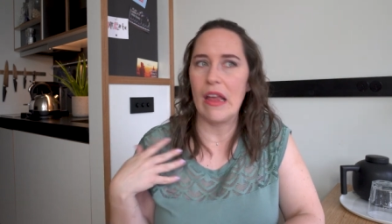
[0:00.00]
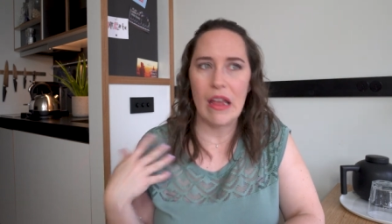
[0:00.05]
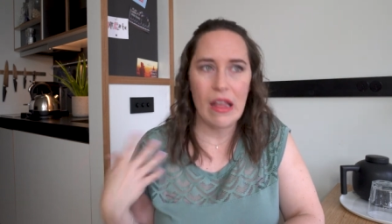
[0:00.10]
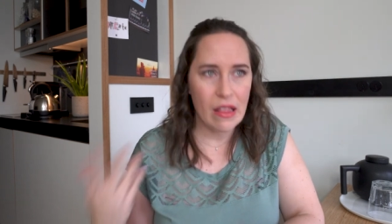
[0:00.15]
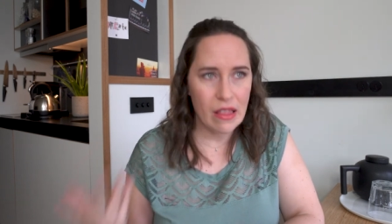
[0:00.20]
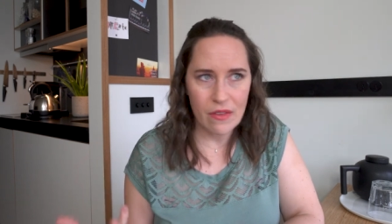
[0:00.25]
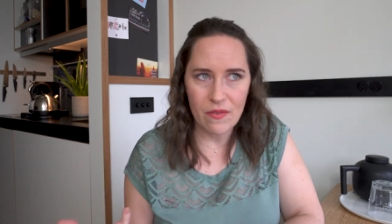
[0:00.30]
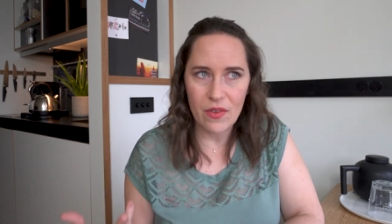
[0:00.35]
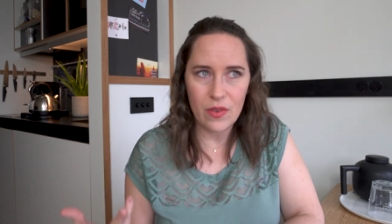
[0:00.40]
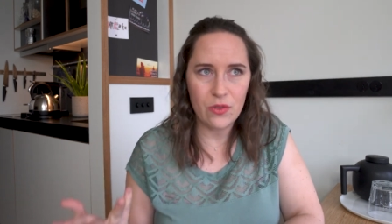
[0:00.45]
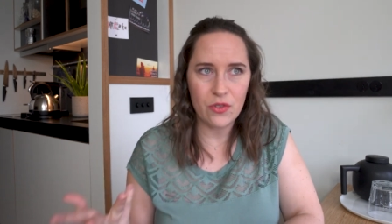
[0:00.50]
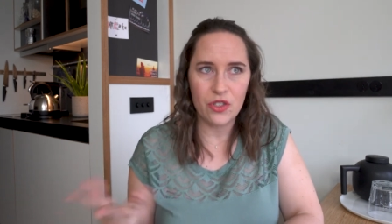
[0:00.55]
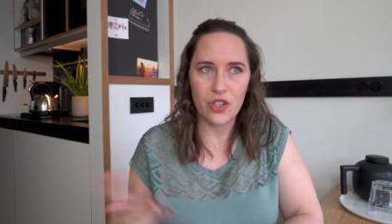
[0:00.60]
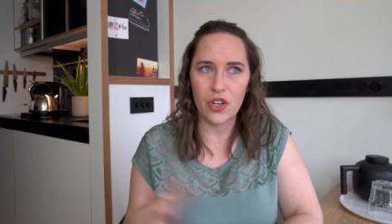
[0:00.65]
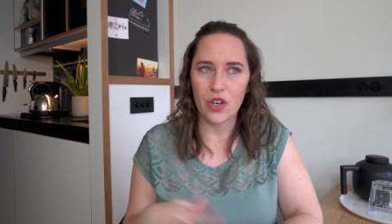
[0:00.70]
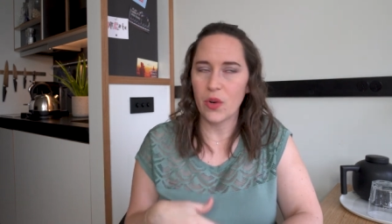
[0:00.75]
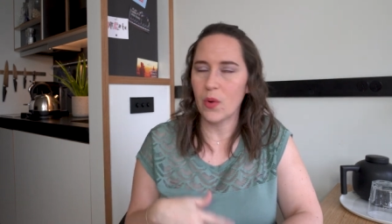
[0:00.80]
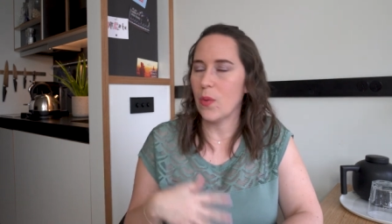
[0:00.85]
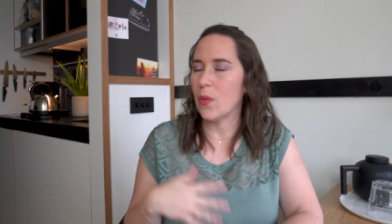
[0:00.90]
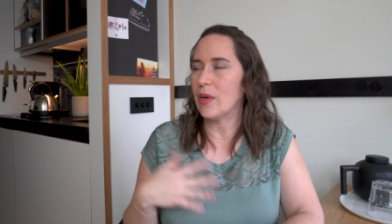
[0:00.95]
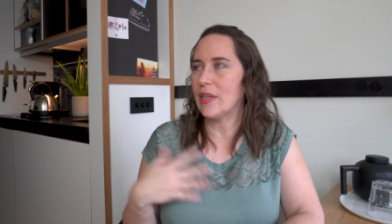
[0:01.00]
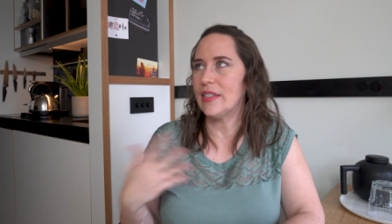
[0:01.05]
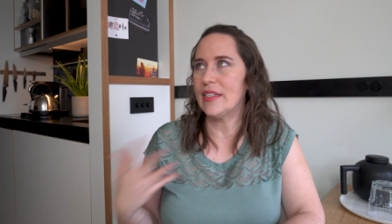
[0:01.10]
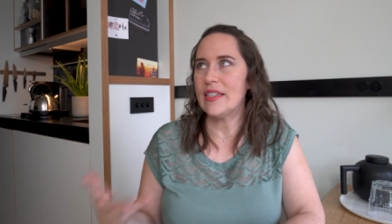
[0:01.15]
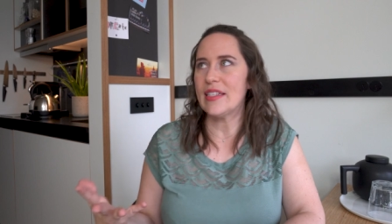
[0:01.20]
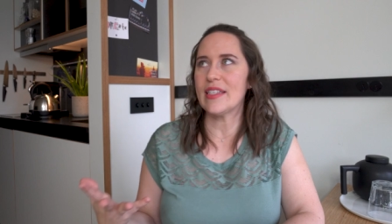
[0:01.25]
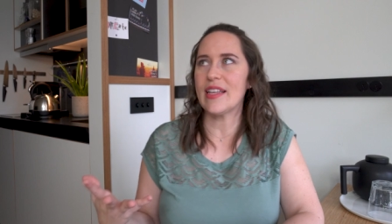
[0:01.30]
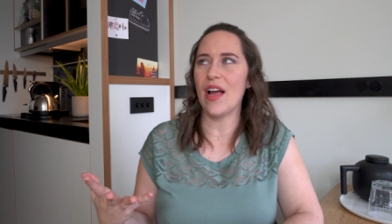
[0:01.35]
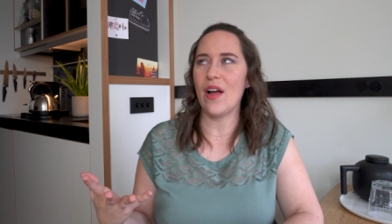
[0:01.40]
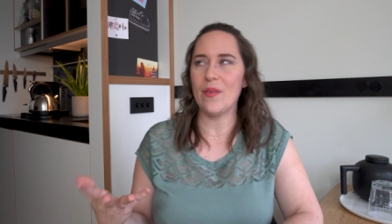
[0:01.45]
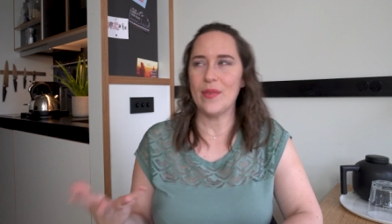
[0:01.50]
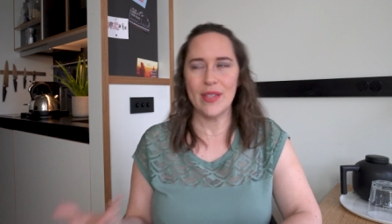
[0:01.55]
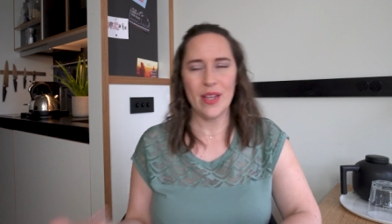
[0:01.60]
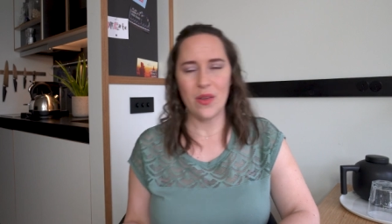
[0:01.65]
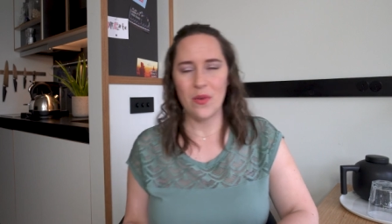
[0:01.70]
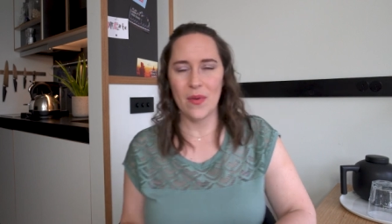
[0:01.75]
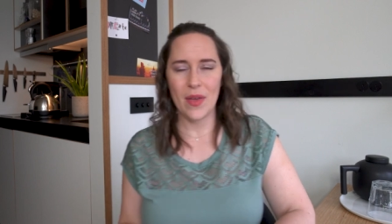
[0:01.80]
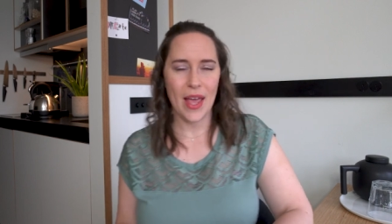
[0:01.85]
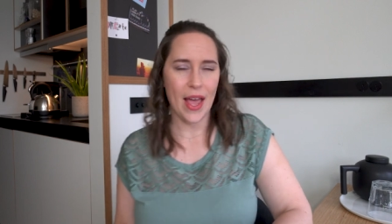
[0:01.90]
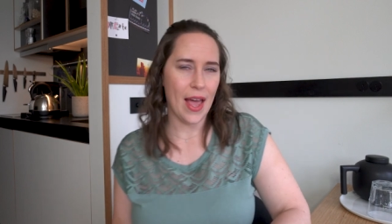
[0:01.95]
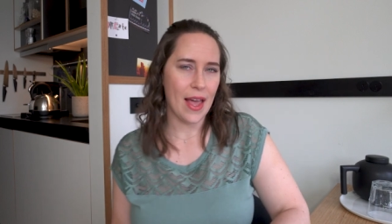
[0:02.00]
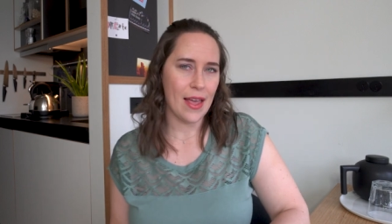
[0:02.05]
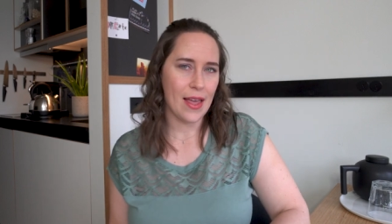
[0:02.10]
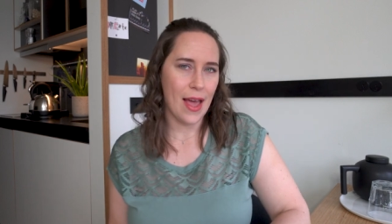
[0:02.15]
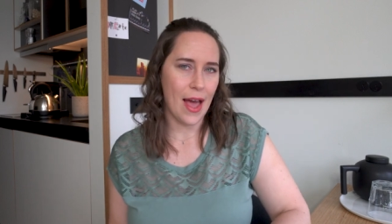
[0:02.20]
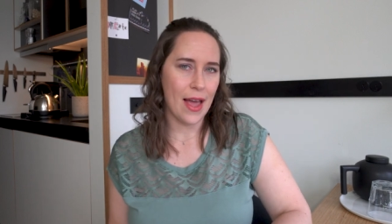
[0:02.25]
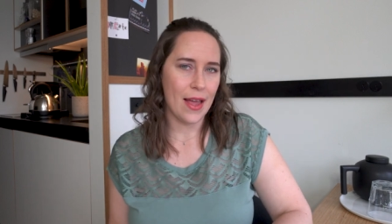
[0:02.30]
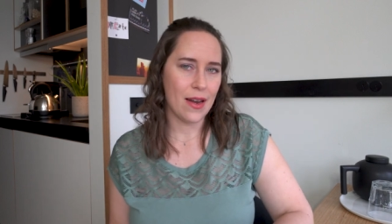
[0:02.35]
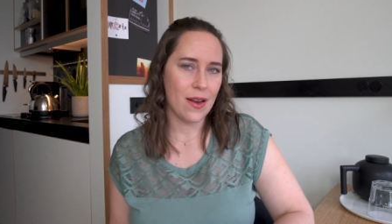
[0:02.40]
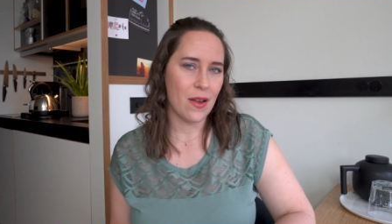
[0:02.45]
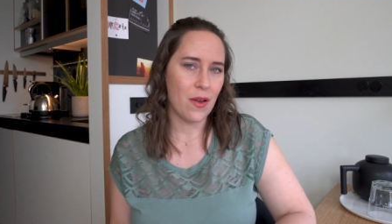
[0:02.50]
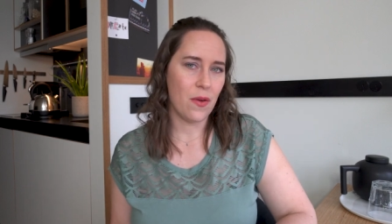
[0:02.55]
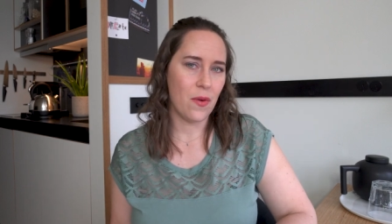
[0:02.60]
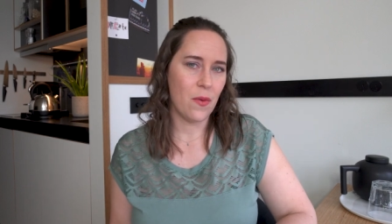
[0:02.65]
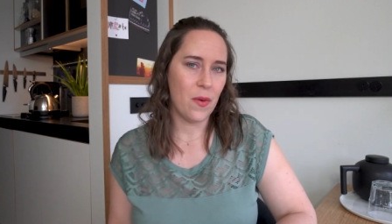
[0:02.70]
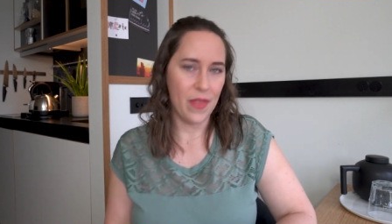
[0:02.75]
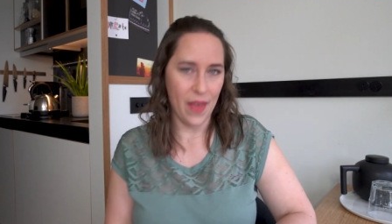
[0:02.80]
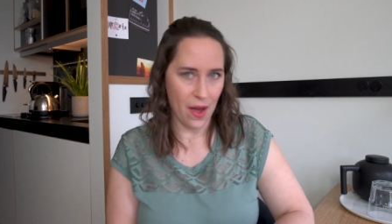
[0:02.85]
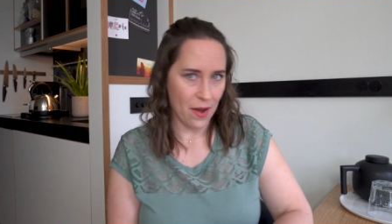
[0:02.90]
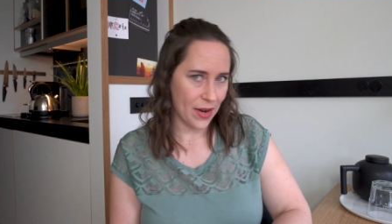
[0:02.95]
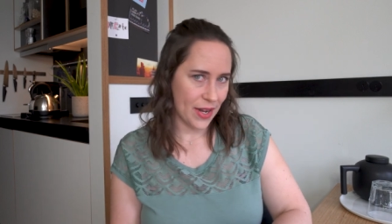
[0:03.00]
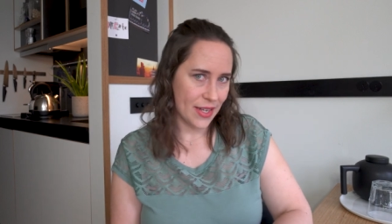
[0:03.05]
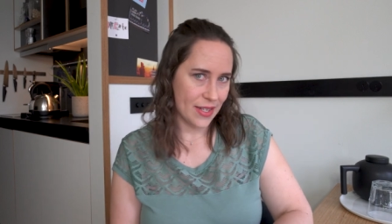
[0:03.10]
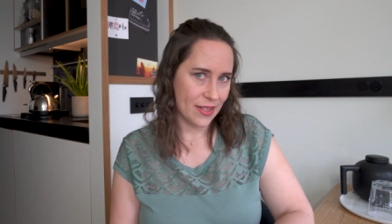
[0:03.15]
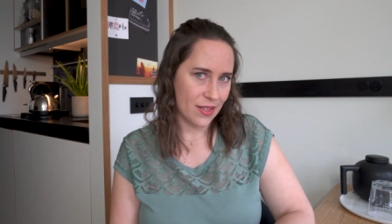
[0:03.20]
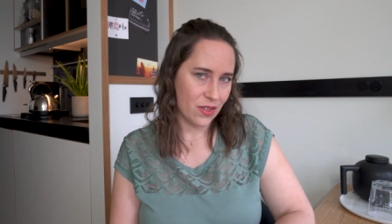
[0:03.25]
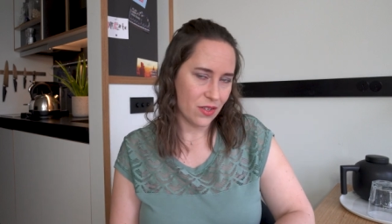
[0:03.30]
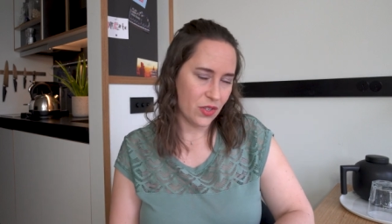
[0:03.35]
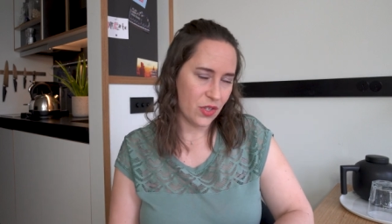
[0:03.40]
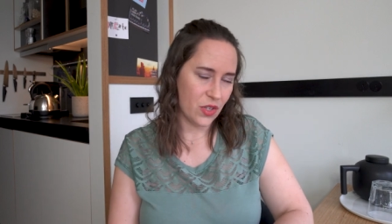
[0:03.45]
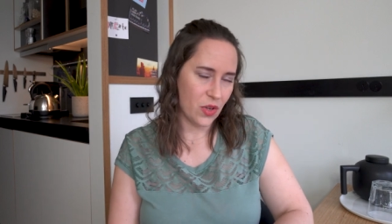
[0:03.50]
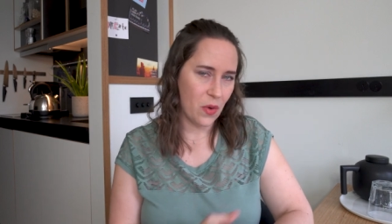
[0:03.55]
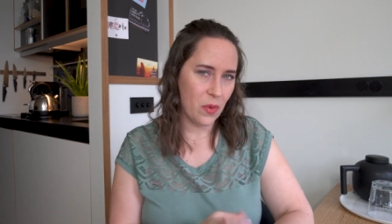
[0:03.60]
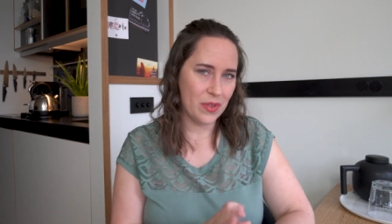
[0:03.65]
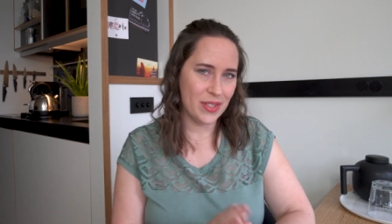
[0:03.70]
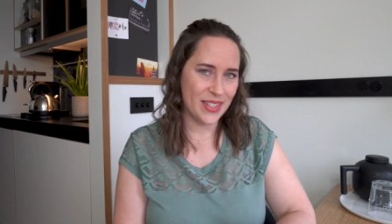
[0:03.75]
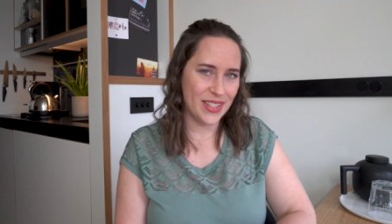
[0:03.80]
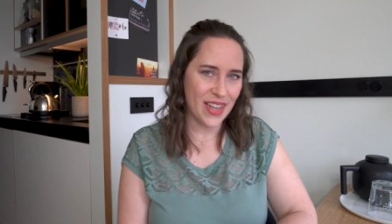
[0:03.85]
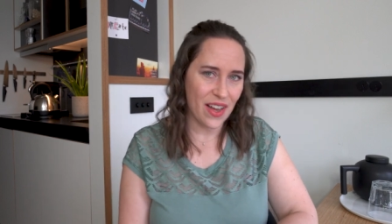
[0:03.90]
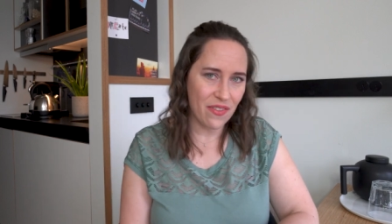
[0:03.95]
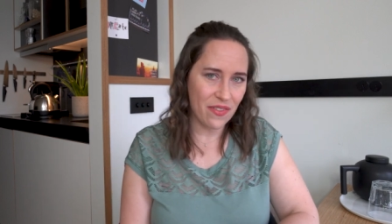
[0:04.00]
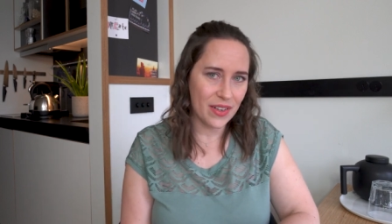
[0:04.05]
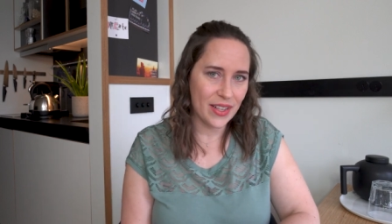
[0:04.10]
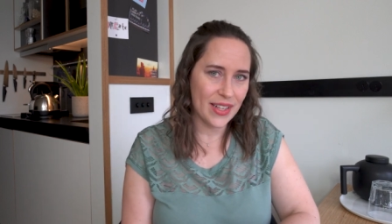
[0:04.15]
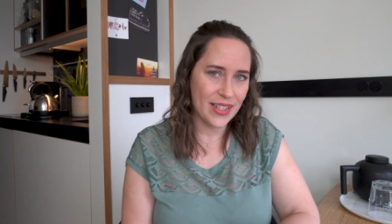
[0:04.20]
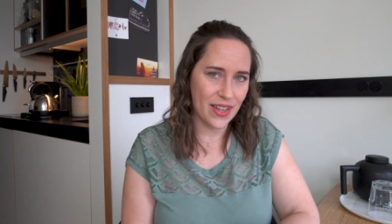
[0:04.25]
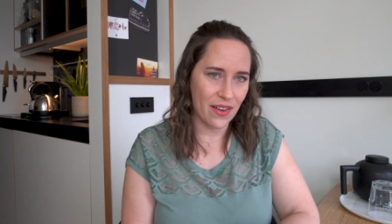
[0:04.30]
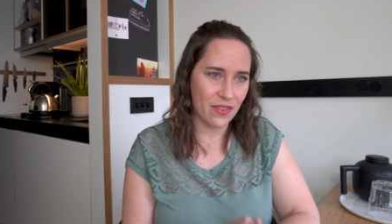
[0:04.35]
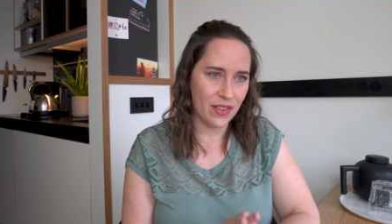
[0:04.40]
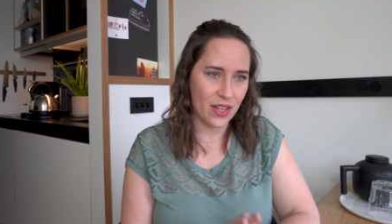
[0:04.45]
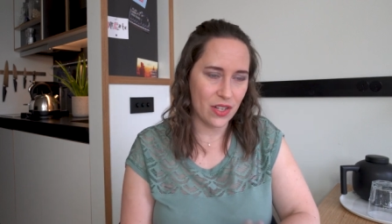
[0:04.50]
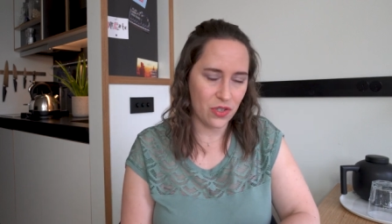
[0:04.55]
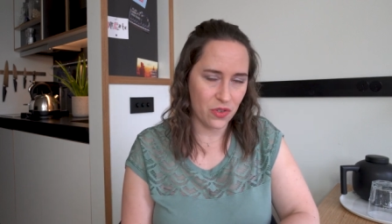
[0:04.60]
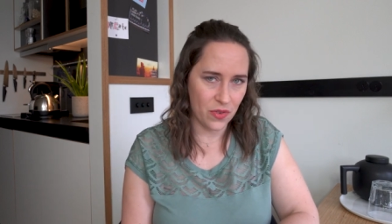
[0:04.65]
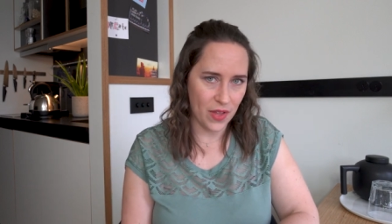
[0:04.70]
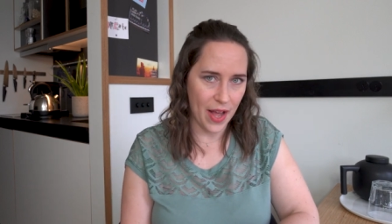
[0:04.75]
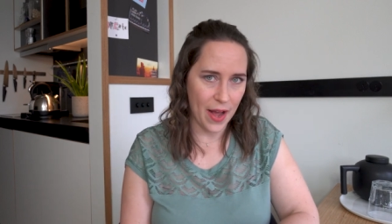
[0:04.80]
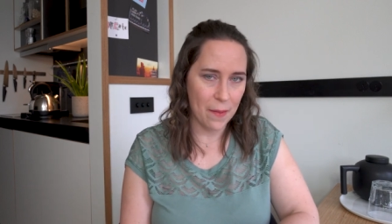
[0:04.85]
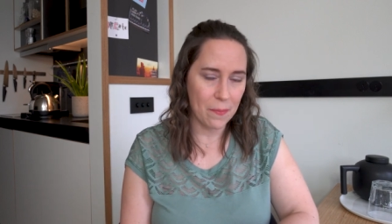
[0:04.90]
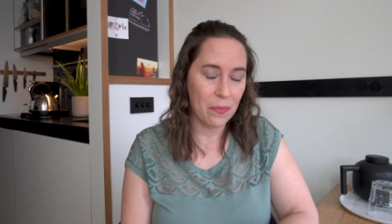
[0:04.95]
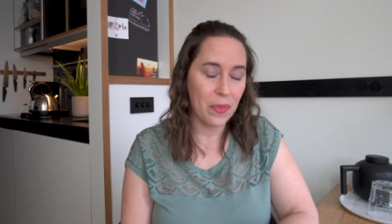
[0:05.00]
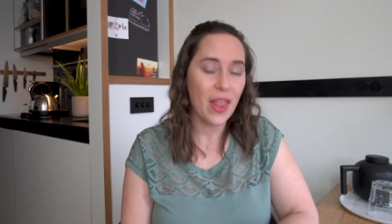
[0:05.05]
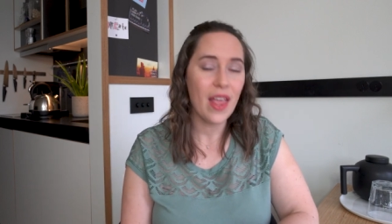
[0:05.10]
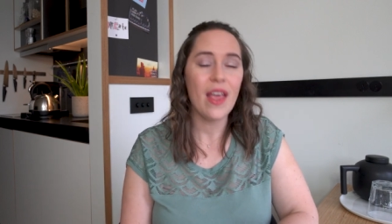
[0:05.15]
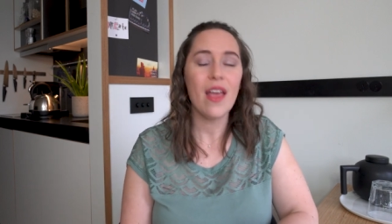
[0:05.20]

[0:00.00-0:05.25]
in the future or discounts that you can't get without it. So definitely, definitely do that.